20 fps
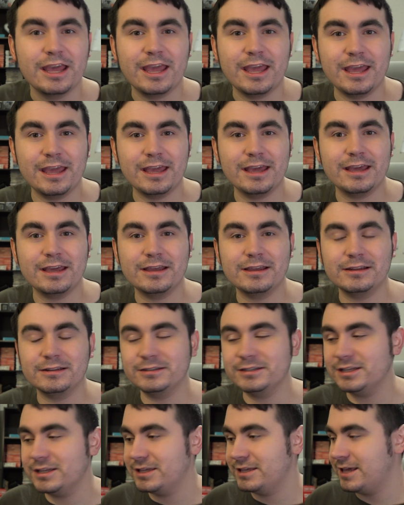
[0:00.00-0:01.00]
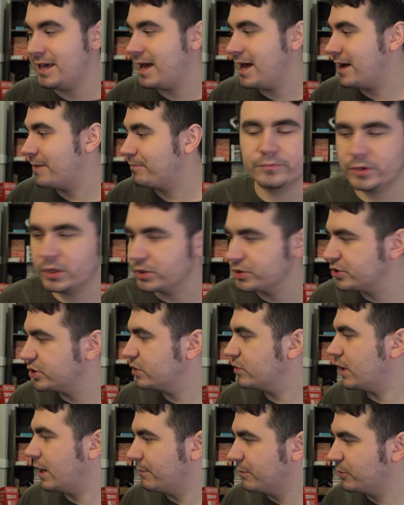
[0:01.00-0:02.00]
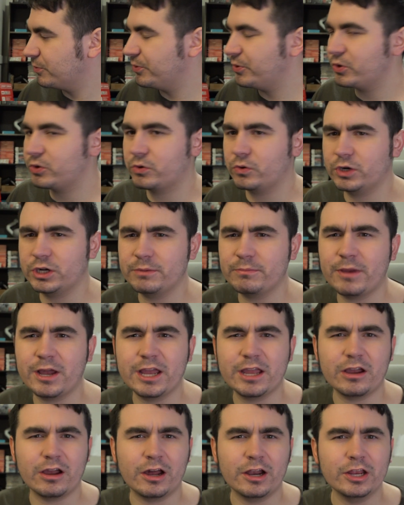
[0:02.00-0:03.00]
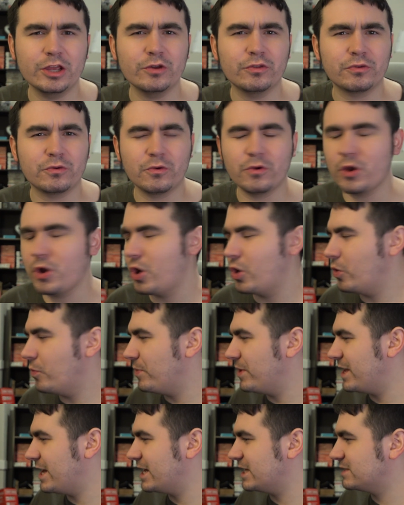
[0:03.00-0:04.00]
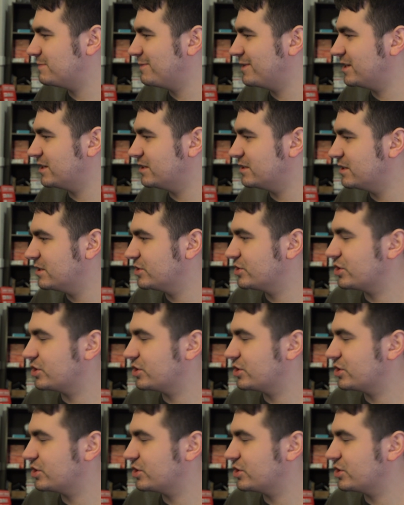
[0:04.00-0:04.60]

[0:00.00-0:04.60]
And yeah, also, I'm going to be recording my audio through OBS because